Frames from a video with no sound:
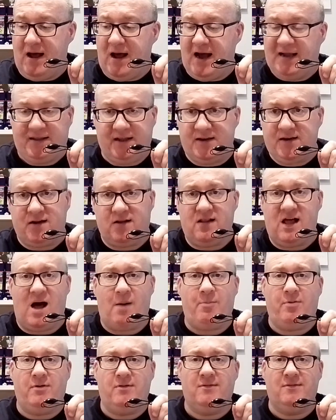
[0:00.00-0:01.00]
I didn't
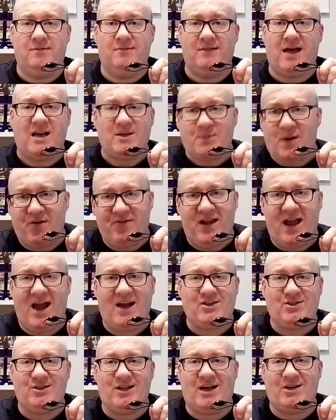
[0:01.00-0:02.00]
clap. That's my
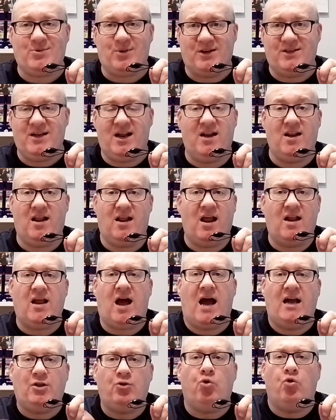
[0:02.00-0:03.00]
reaction. That's what I said.
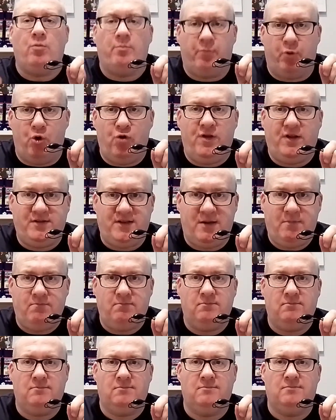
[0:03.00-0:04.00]
I don't boo the team.
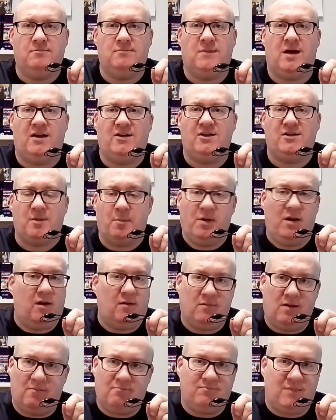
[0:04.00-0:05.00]
I'm
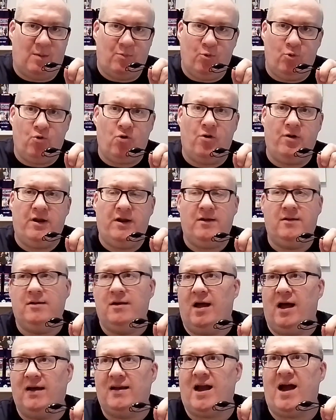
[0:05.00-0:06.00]
not going to.
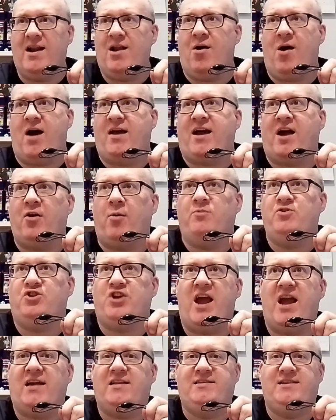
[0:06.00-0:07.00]
I can't
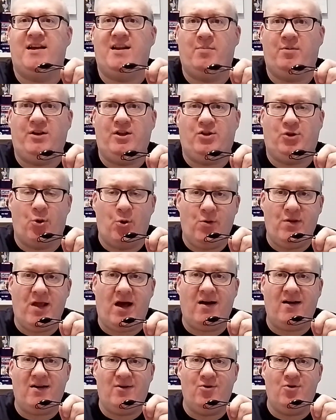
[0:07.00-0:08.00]
object to anybody doing
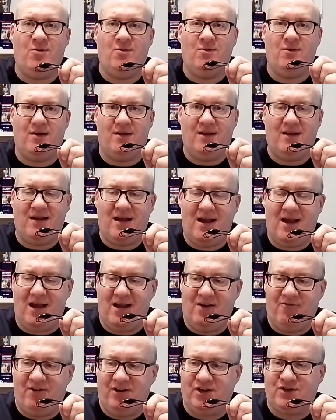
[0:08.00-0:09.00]
that. You know,
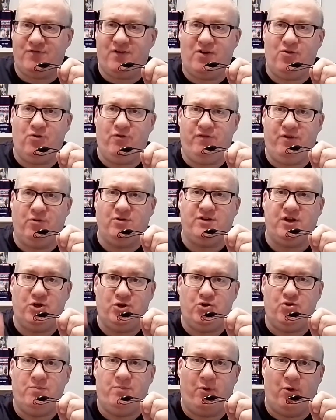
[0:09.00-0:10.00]
any Rangers fan who feels they
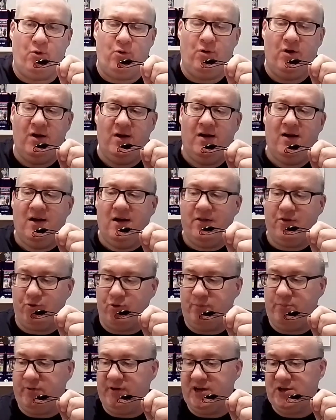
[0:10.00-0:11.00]
should boo their
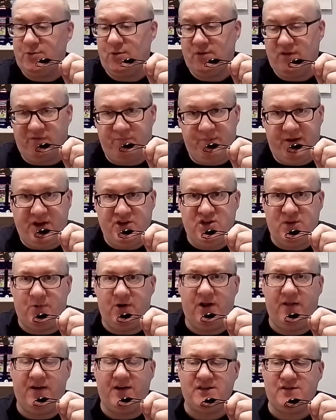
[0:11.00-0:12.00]
own players. Well, you've paid your
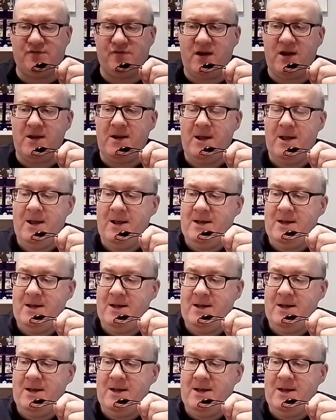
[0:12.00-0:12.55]
money. That's fine.